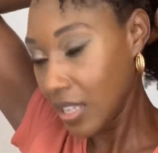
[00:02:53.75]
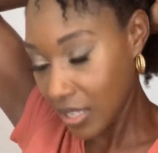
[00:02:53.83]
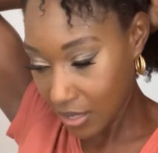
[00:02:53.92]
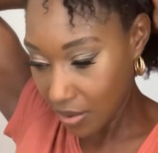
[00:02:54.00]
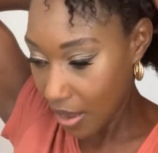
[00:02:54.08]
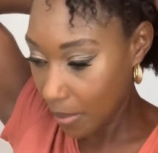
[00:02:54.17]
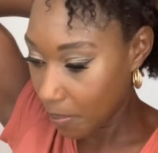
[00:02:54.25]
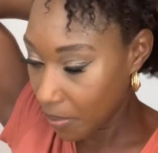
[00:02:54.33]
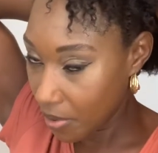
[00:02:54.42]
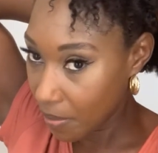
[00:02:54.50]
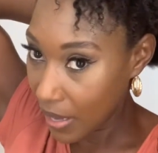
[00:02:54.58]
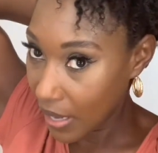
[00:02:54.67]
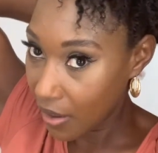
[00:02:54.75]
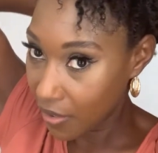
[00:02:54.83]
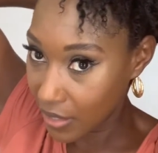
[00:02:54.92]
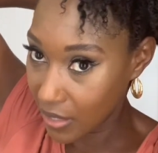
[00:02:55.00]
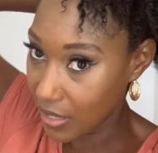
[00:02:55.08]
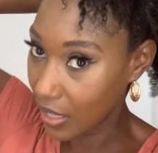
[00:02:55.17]
So I put my hair
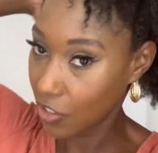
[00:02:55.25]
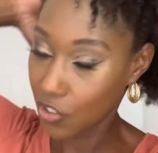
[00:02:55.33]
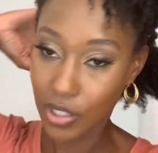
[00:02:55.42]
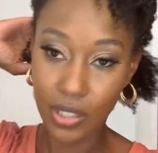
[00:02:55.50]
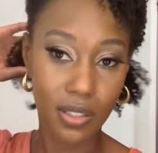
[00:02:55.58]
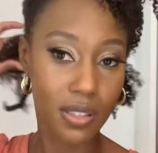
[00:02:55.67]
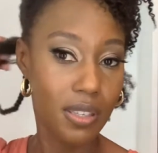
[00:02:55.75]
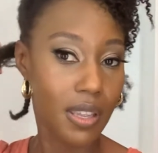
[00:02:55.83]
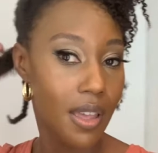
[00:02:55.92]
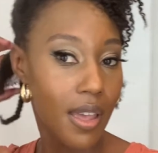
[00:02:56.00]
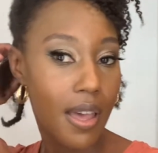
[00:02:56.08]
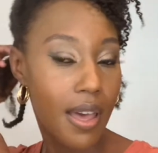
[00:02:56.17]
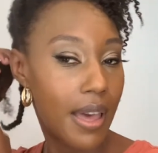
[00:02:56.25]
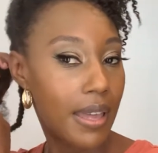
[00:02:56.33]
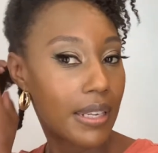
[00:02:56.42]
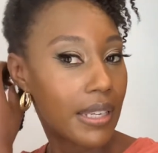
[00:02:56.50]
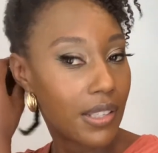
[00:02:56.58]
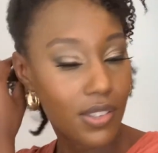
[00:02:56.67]
in sections,
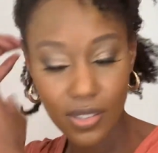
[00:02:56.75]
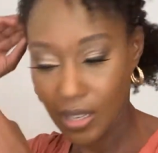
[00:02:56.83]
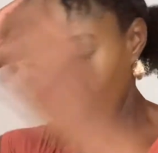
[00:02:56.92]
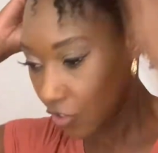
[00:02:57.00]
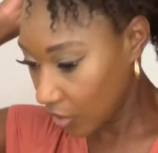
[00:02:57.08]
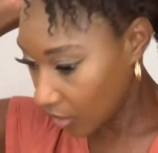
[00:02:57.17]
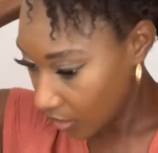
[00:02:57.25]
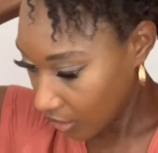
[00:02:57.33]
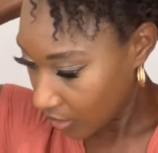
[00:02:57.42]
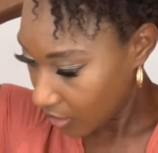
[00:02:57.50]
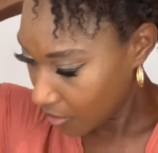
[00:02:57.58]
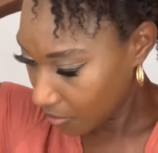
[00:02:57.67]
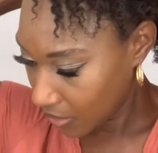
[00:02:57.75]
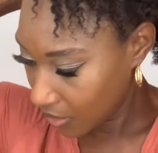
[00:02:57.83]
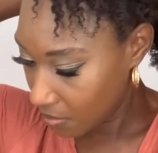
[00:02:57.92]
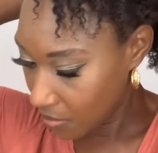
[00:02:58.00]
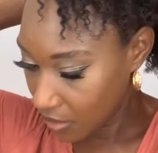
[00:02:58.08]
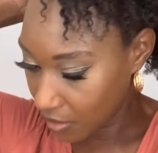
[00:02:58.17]
and each section, I think I was in
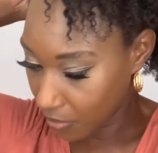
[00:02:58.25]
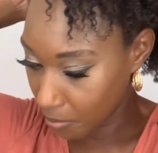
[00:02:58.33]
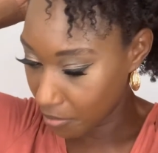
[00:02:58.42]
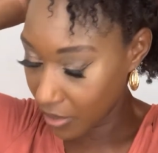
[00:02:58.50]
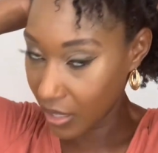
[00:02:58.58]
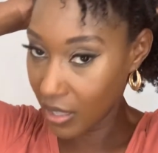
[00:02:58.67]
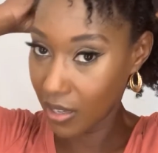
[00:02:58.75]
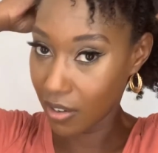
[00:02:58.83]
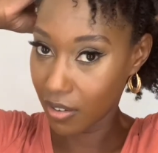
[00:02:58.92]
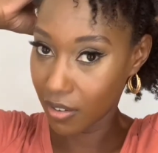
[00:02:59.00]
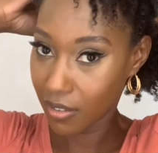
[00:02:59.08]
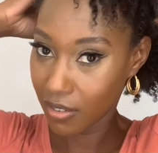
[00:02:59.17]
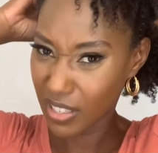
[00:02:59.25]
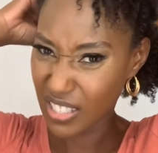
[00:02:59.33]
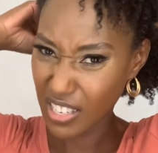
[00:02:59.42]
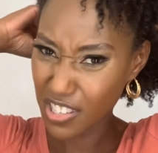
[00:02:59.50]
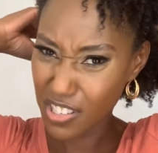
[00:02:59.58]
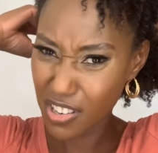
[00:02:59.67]
the middle of a braid here because
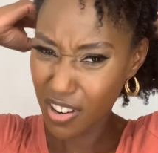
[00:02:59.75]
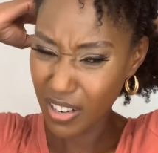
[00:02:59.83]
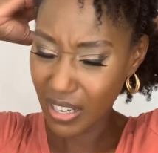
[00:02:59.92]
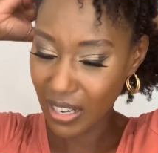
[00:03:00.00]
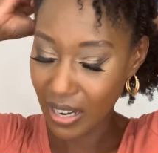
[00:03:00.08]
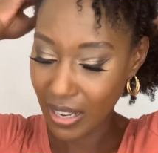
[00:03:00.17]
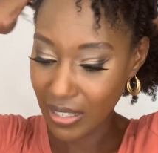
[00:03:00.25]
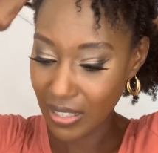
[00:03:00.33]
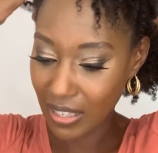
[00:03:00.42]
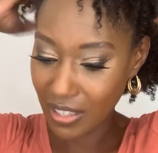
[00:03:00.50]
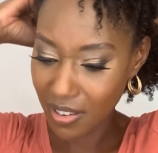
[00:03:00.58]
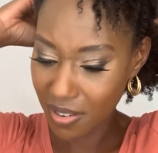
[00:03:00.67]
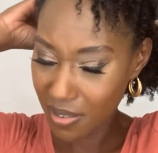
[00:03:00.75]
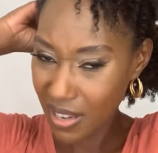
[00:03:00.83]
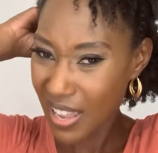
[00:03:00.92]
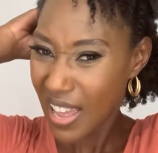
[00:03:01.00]
I started and I said, you know what?